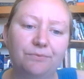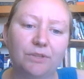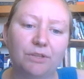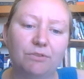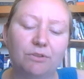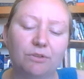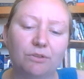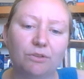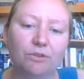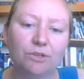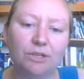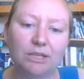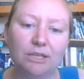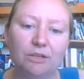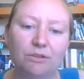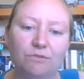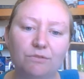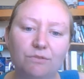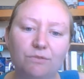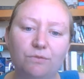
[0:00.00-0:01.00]
if you're
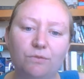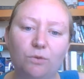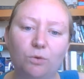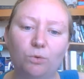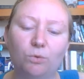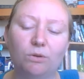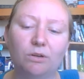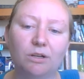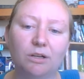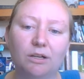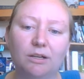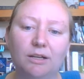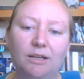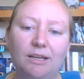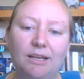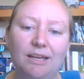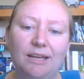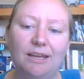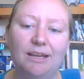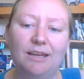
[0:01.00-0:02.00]
looking for
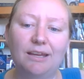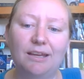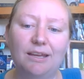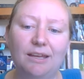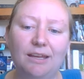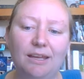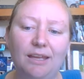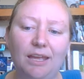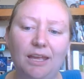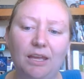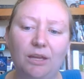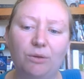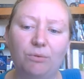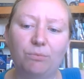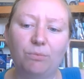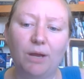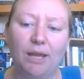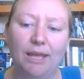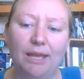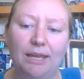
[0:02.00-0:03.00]
a
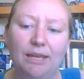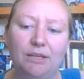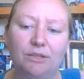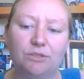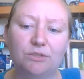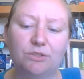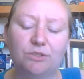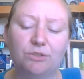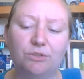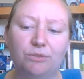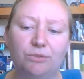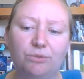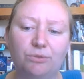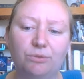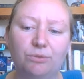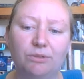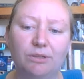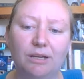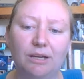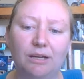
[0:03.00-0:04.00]
way
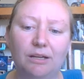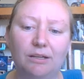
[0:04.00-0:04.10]
to